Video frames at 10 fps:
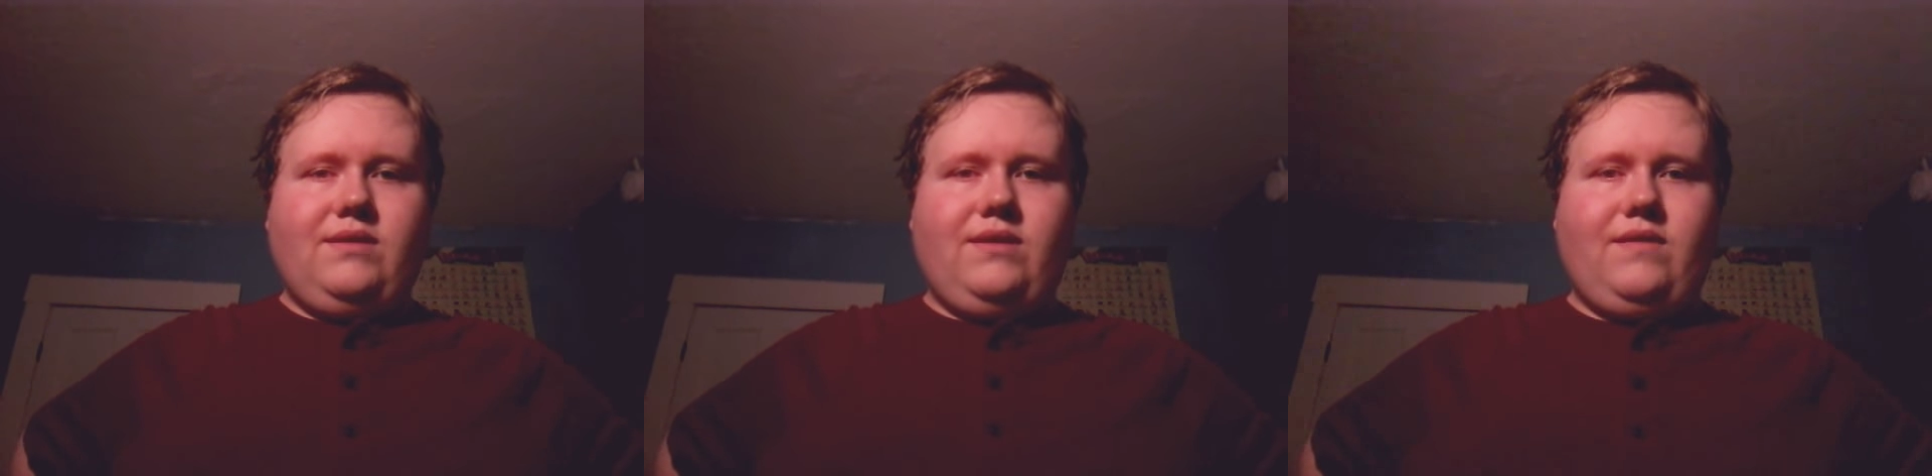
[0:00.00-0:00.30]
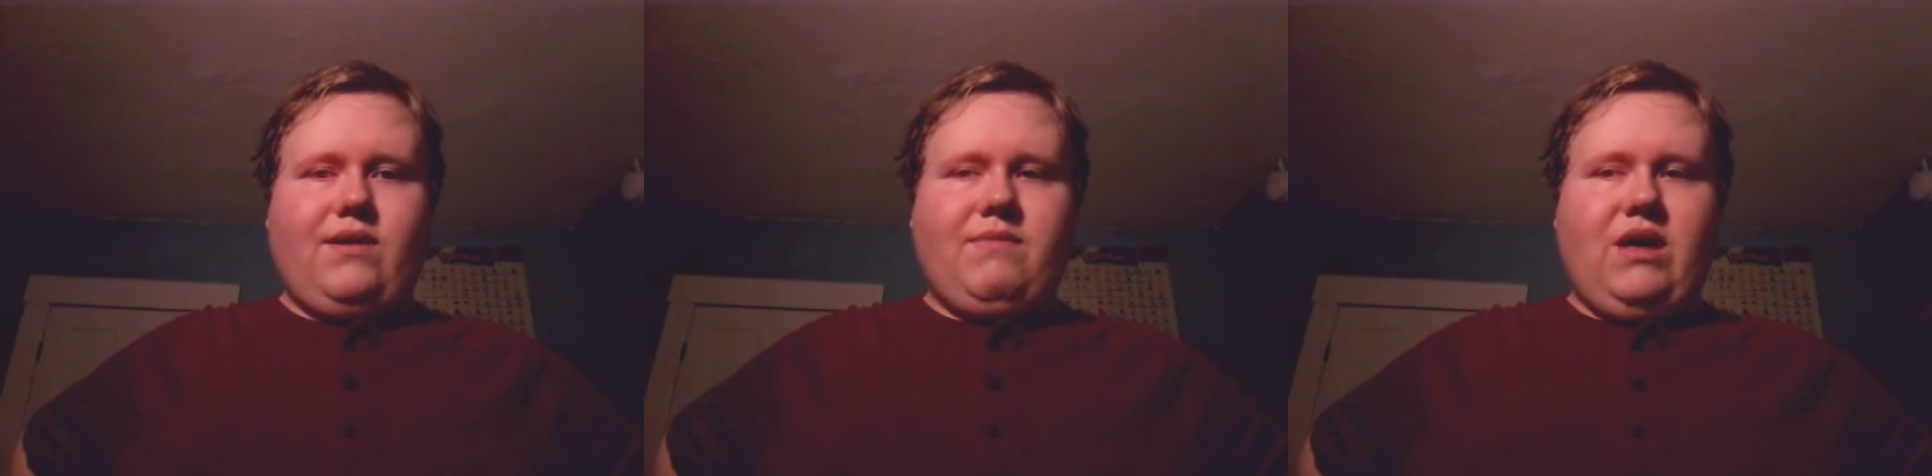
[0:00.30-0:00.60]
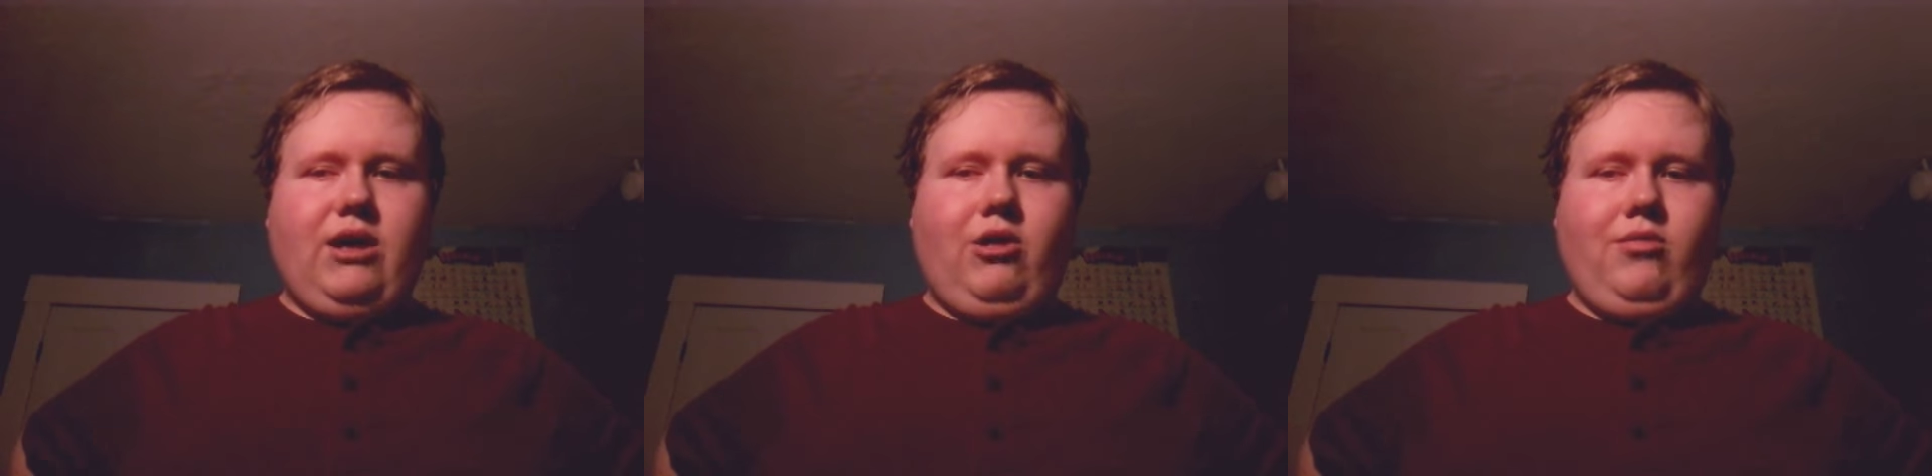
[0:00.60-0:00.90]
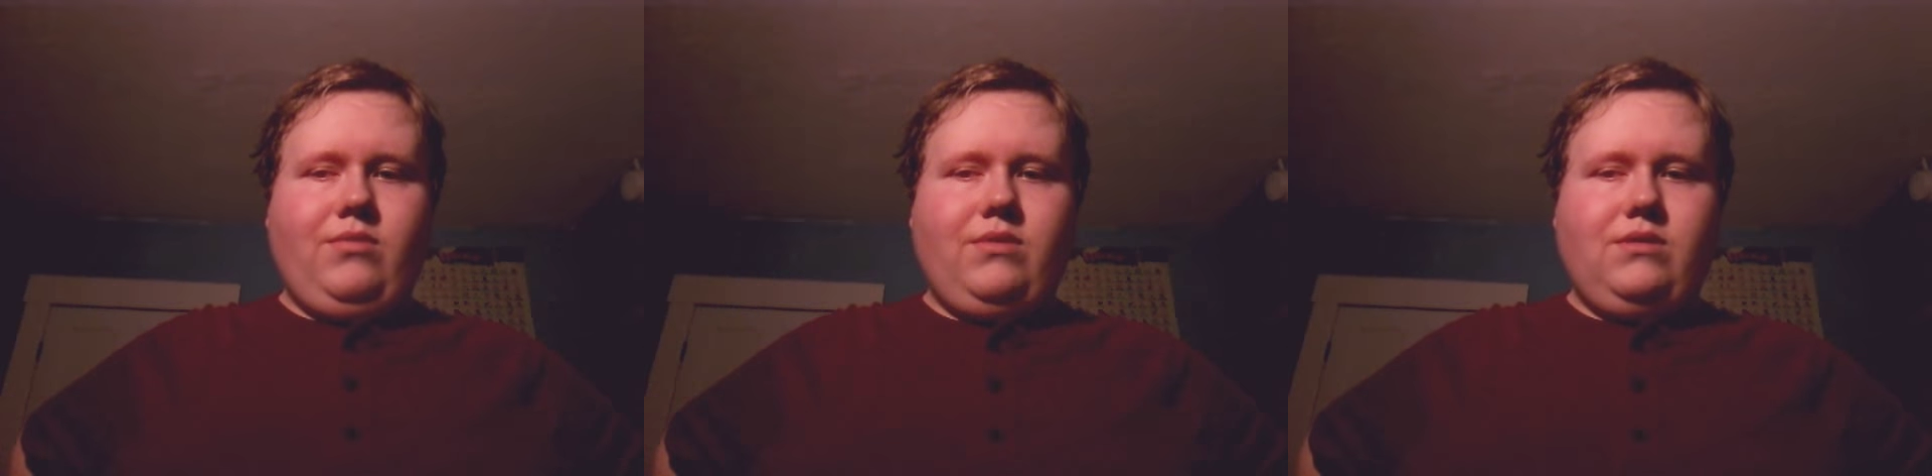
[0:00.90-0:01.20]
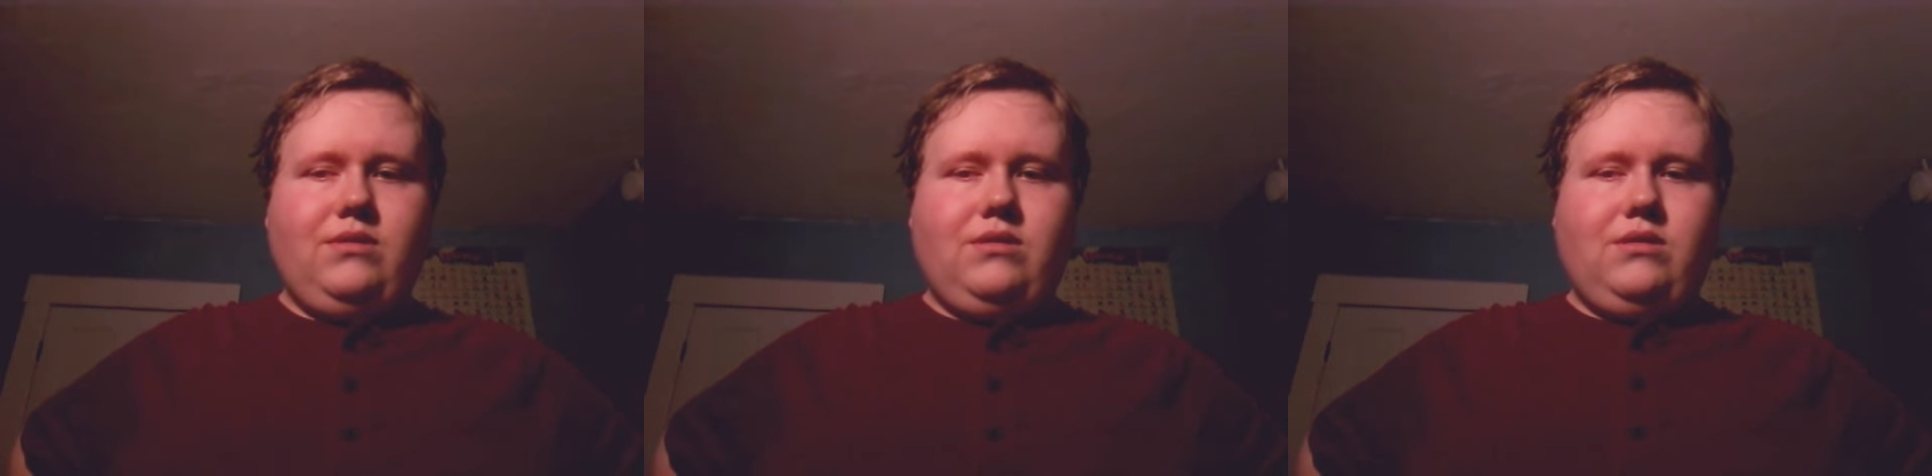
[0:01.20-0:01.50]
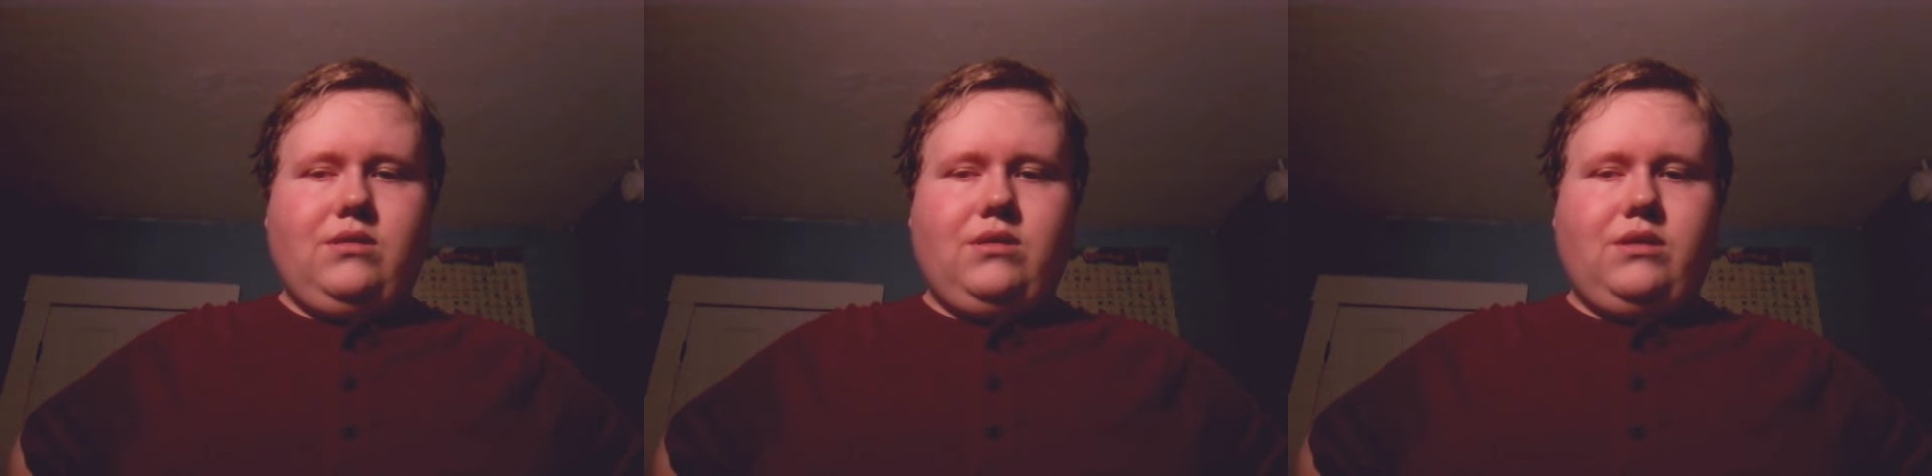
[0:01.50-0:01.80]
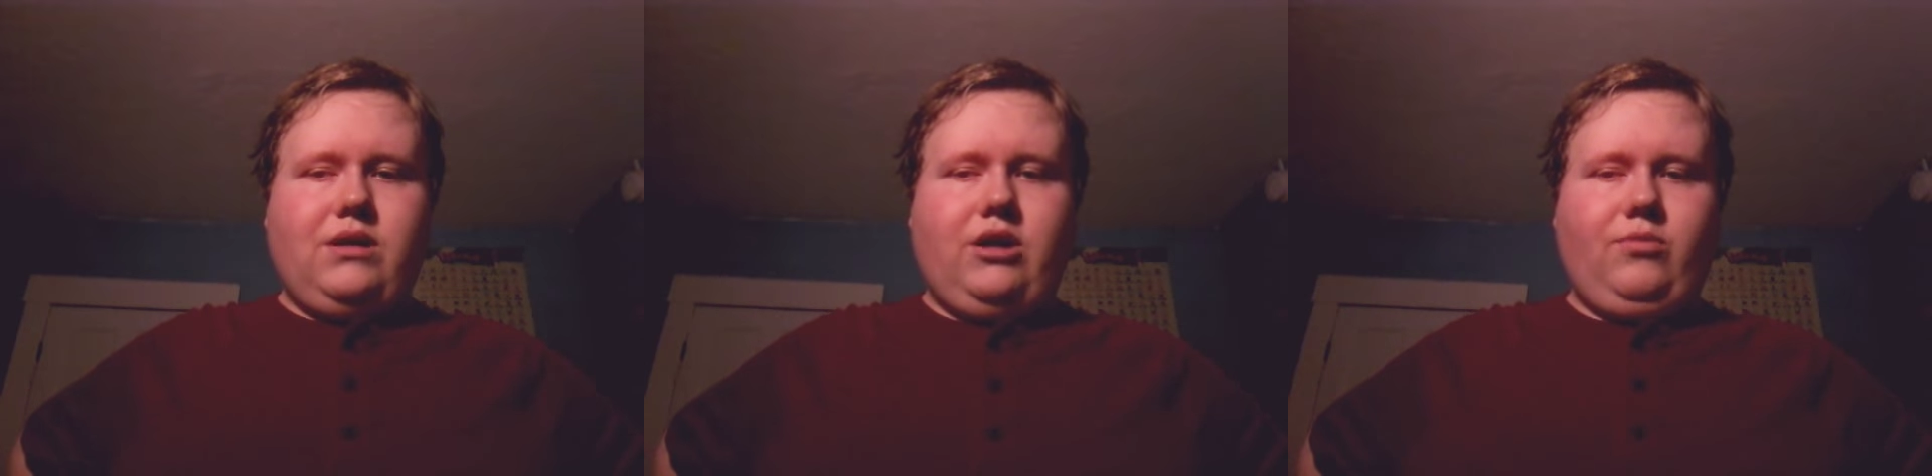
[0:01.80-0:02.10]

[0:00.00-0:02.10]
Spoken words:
So I